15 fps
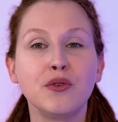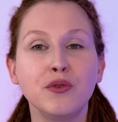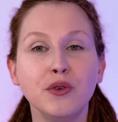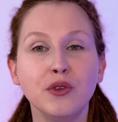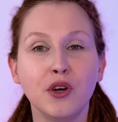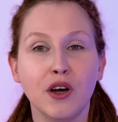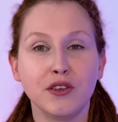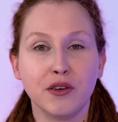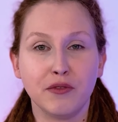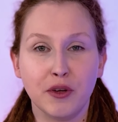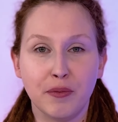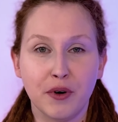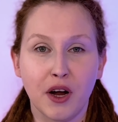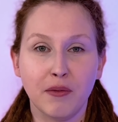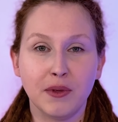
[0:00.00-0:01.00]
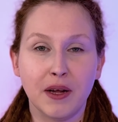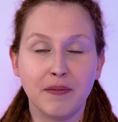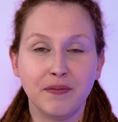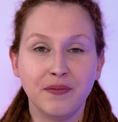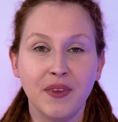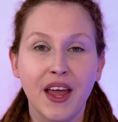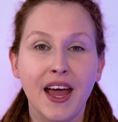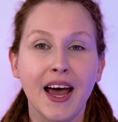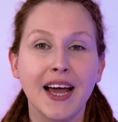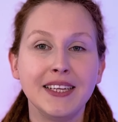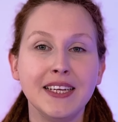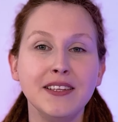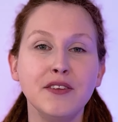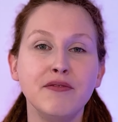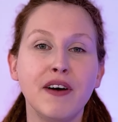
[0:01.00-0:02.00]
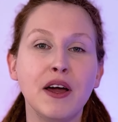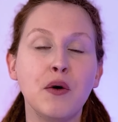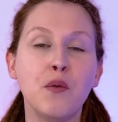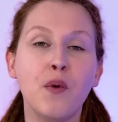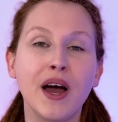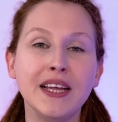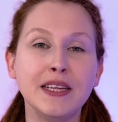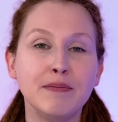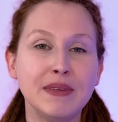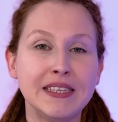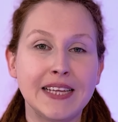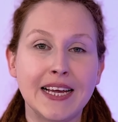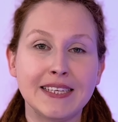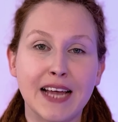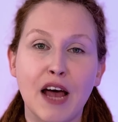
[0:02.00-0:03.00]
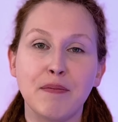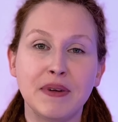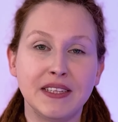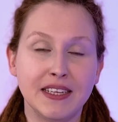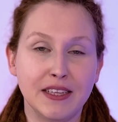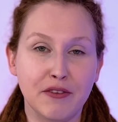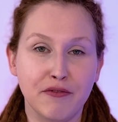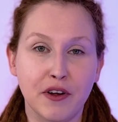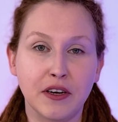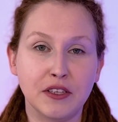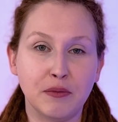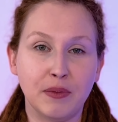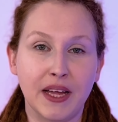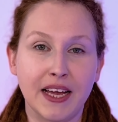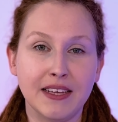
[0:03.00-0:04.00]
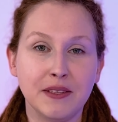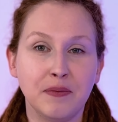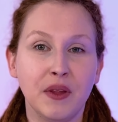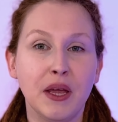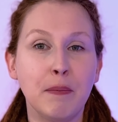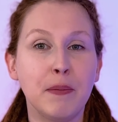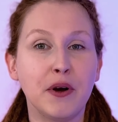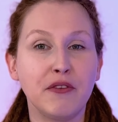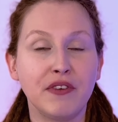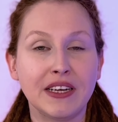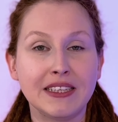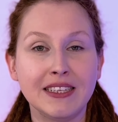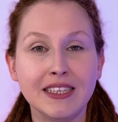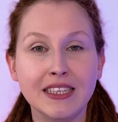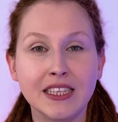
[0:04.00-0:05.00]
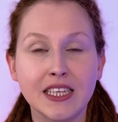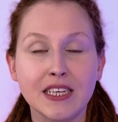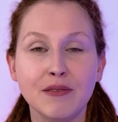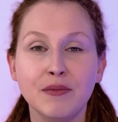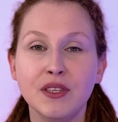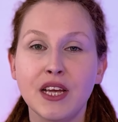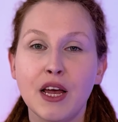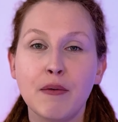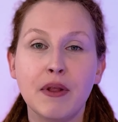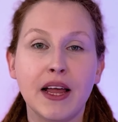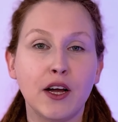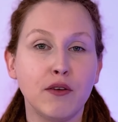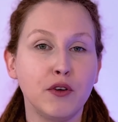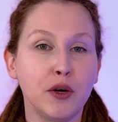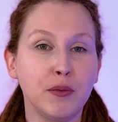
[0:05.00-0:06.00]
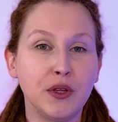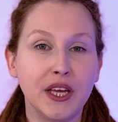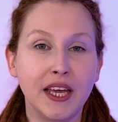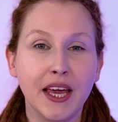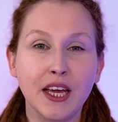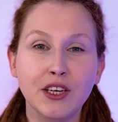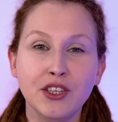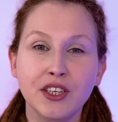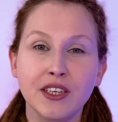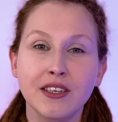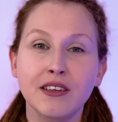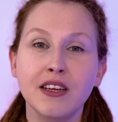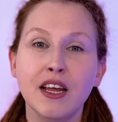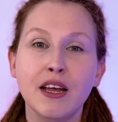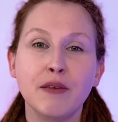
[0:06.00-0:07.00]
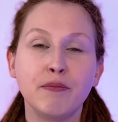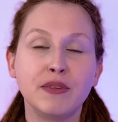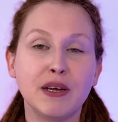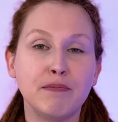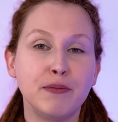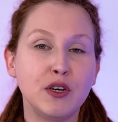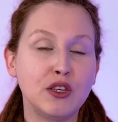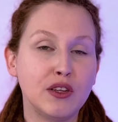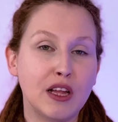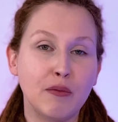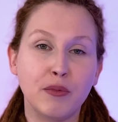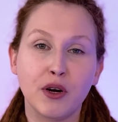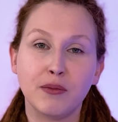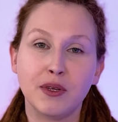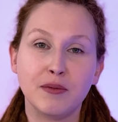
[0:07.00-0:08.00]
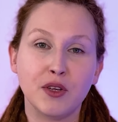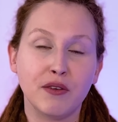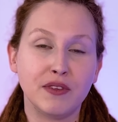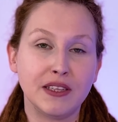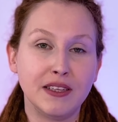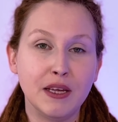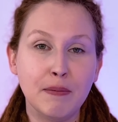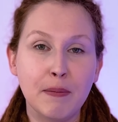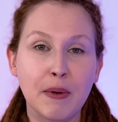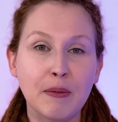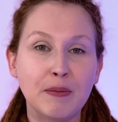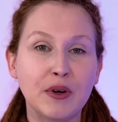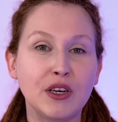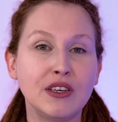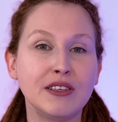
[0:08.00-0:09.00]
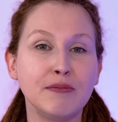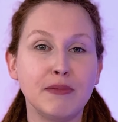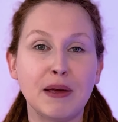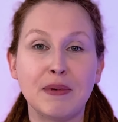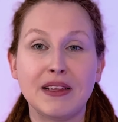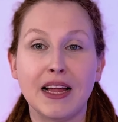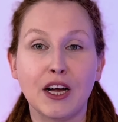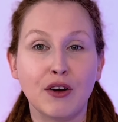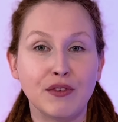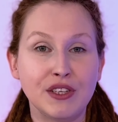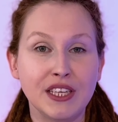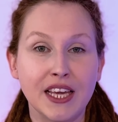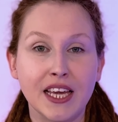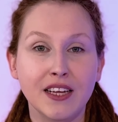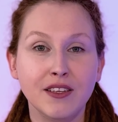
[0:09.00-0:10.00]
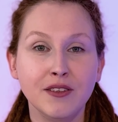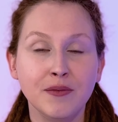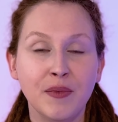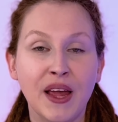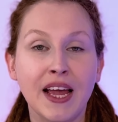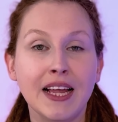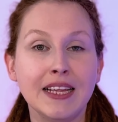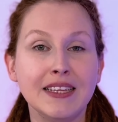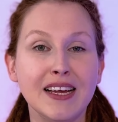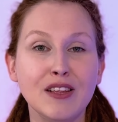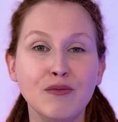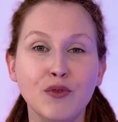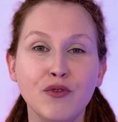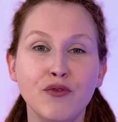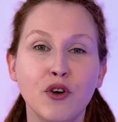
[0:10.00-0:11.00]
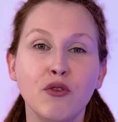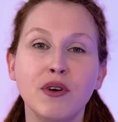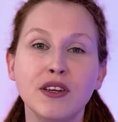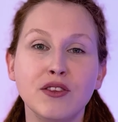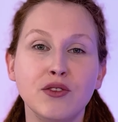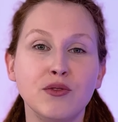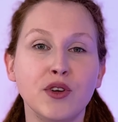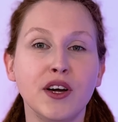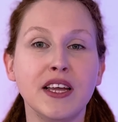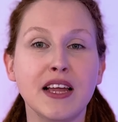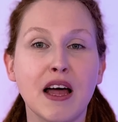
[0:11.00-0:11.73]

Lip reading: root cause of the problem? Identify why the mistakes happened in the first place. Imperfect systems, lack of communication, some personal problems of the team members, maybe lack of skills. Then move forward to talking